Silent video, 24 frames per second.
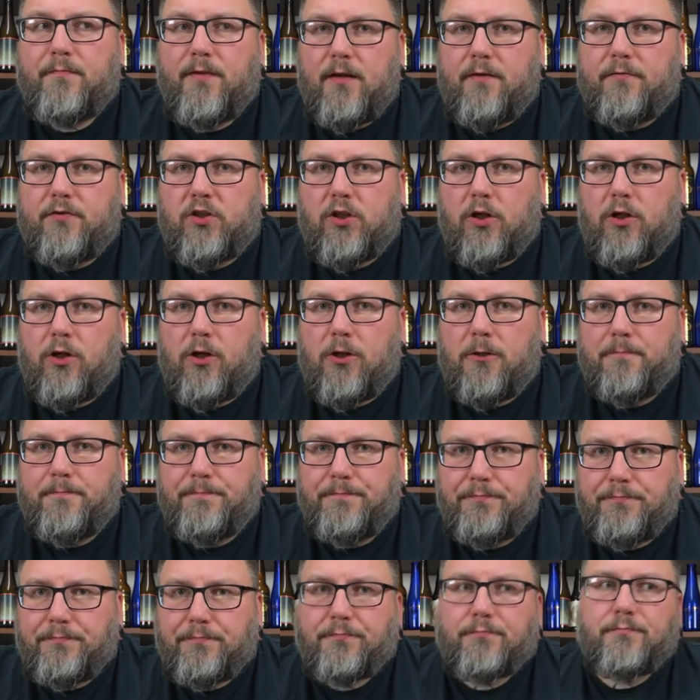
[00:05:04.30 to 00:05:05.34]
of sugar
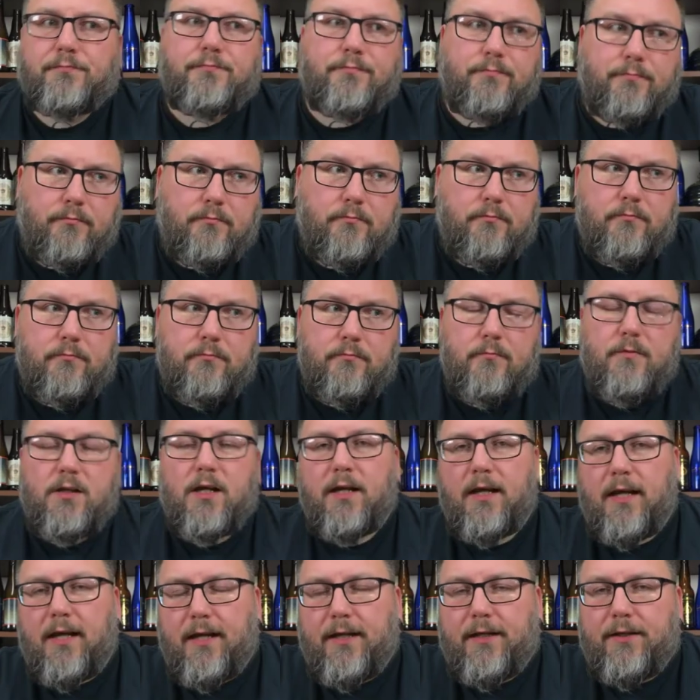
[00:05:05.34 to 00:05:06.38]

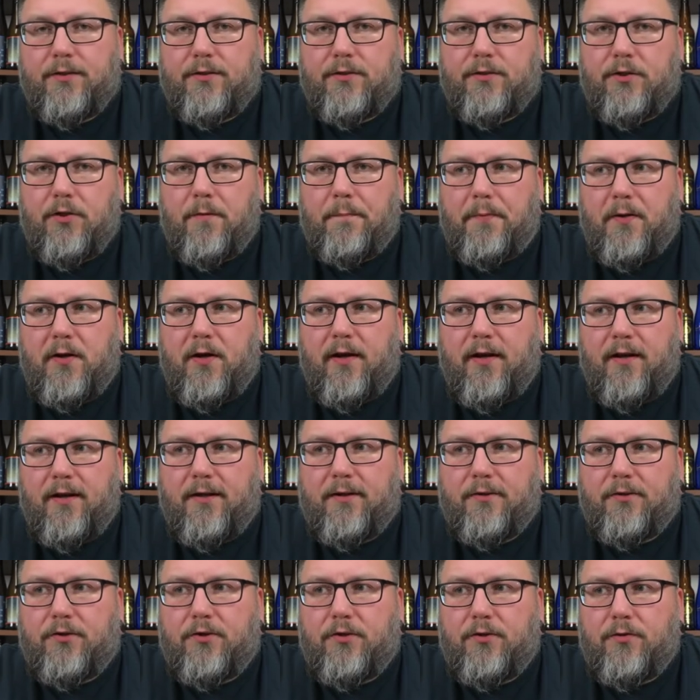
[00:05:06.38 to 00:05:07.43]
and you put it
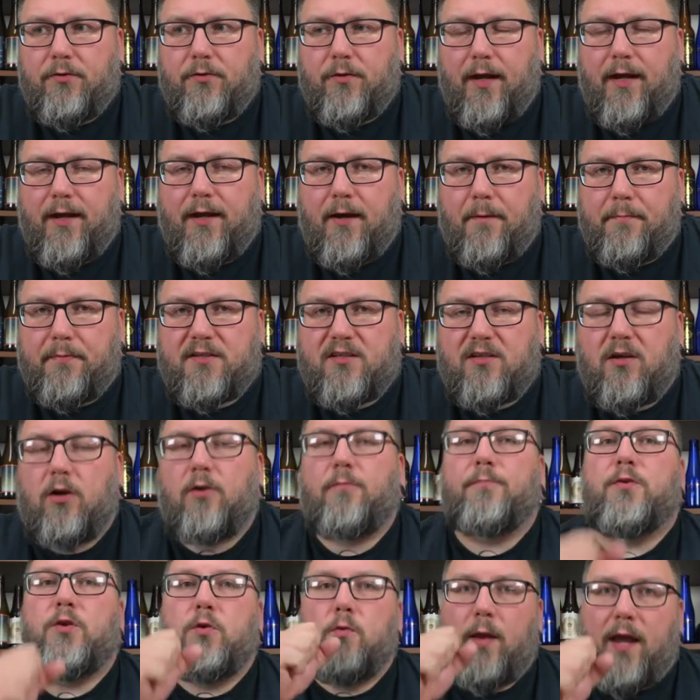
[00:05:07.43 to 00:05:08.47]
into a cup of
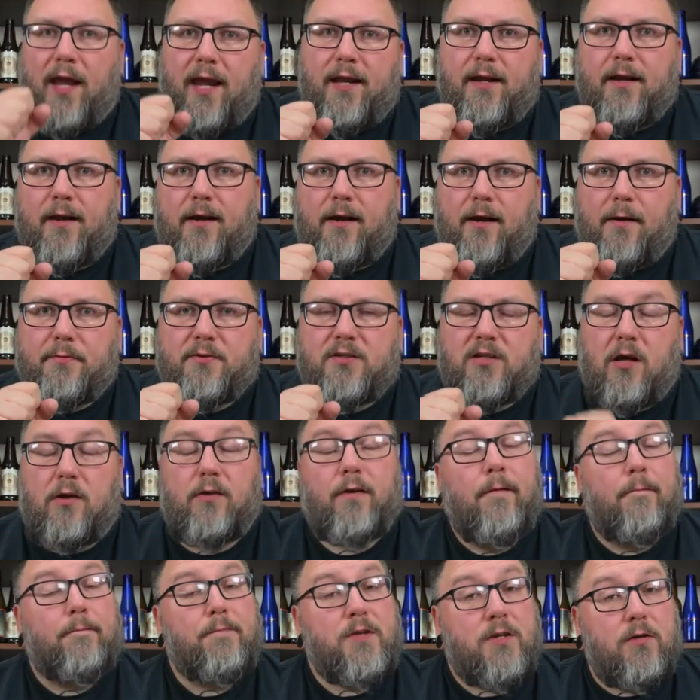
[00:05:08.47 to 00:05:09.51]
salt and ate a cup of
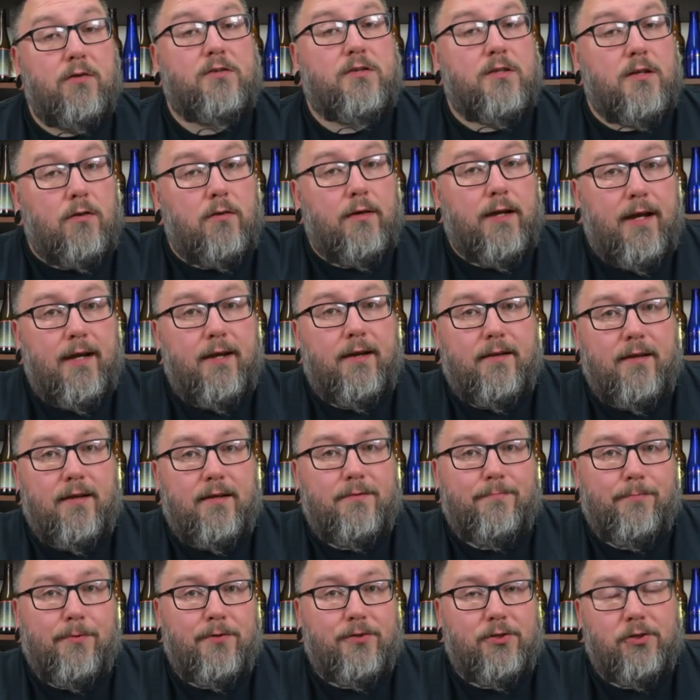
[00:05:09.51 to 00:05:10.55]
salt, you still ate a
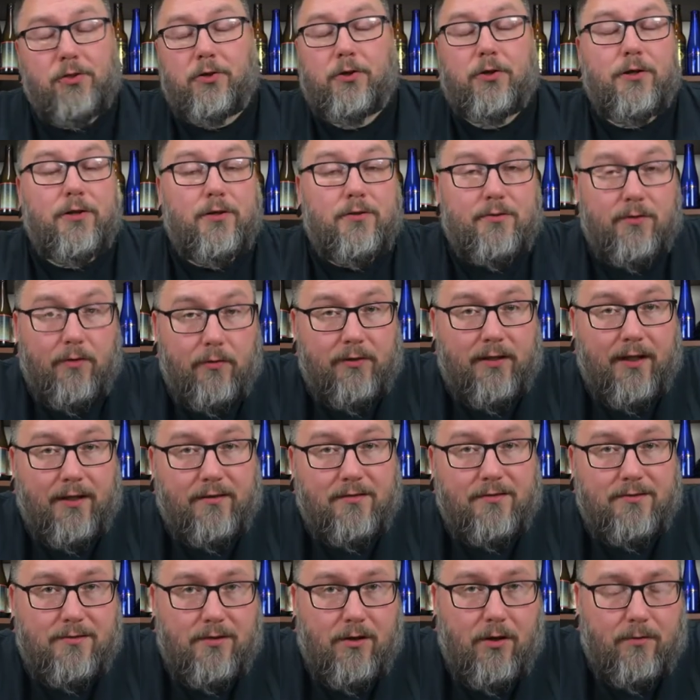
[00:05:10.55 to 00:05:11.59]
teaspoon of sugar. You just don't eat
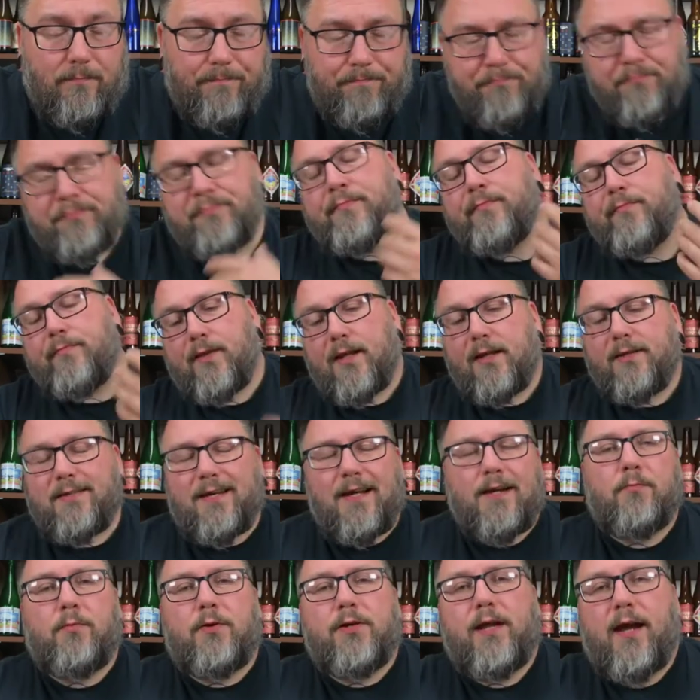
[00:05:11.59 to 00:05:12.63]
the salt. It's
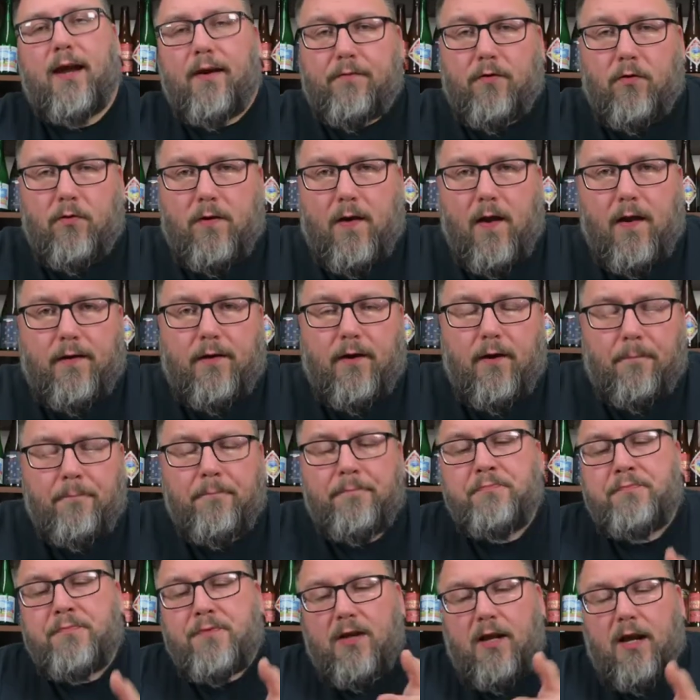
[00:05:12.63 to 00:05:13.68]
kind of what you have going on here.
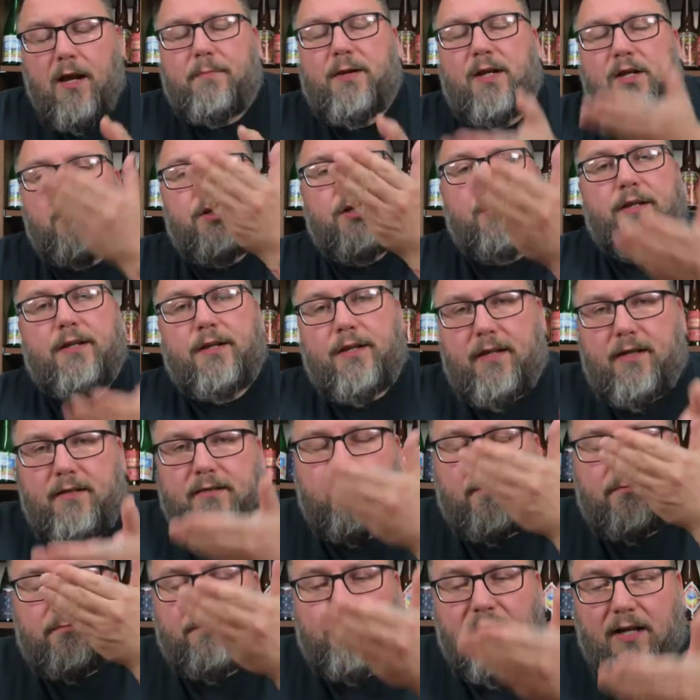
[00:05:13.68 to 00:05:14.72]
Combination of the
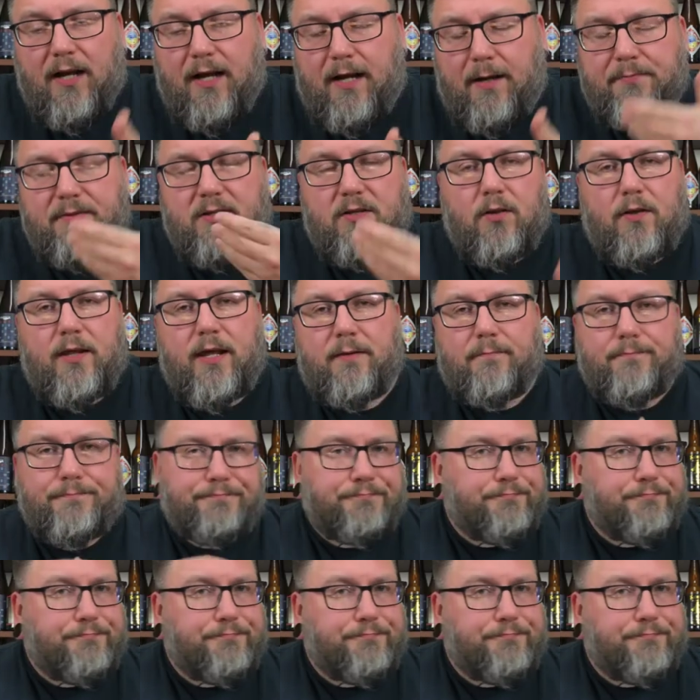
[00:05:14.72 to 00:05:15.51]
yeast and the hops and all that.